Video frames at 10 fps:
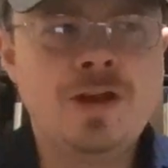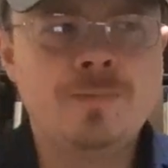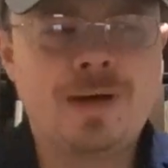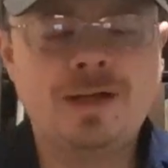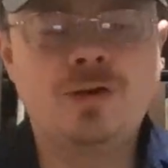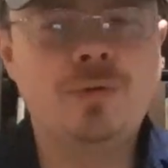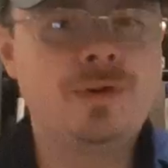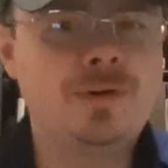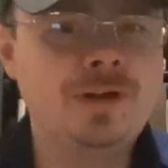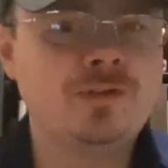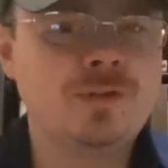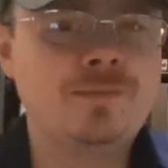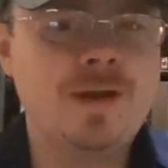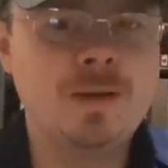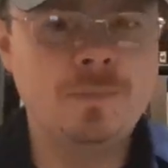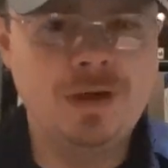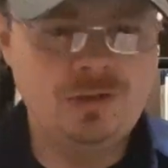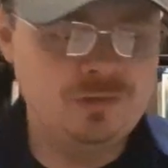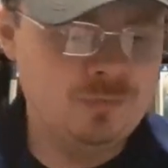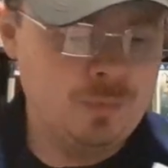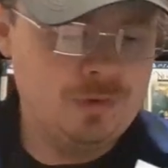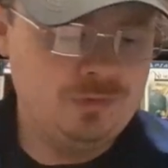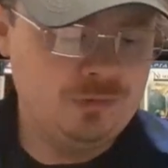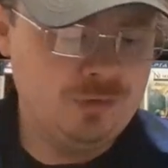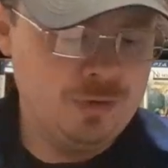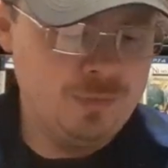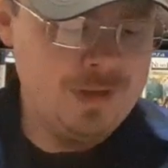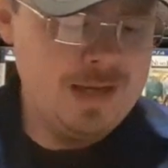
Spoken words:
but I know there is a fan base for it, so